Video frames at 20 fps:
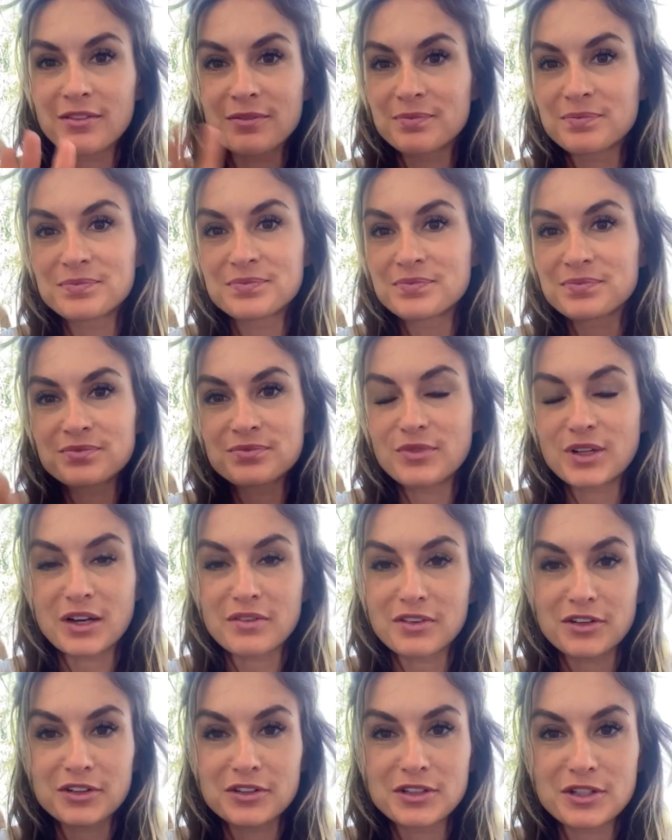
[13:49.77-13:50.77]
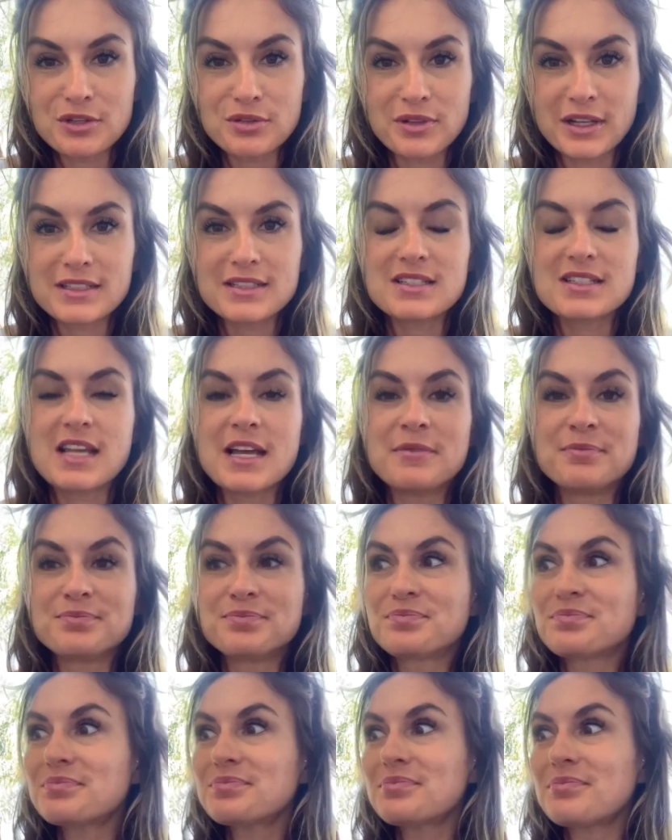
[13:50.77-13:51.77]
you like to say.
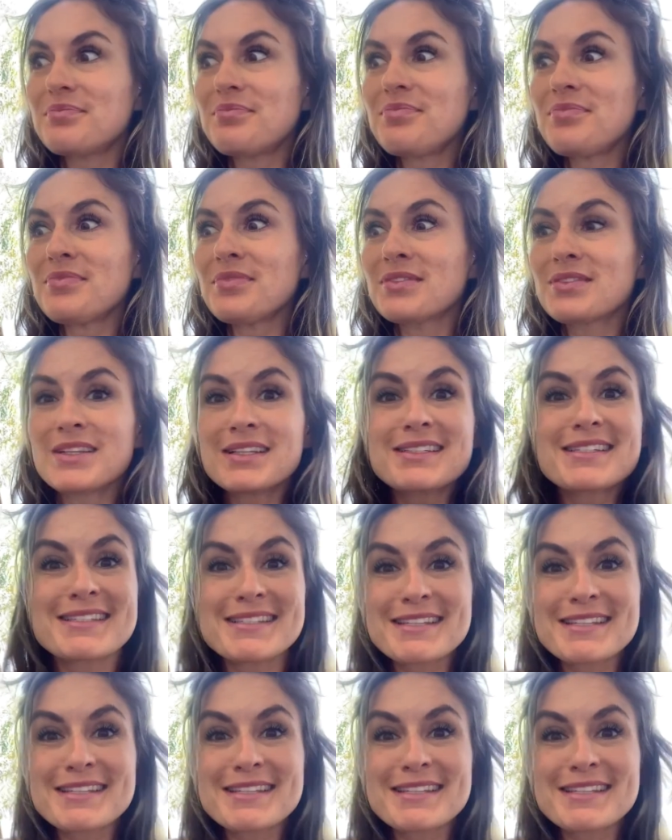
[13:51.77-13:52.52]
This is incredible.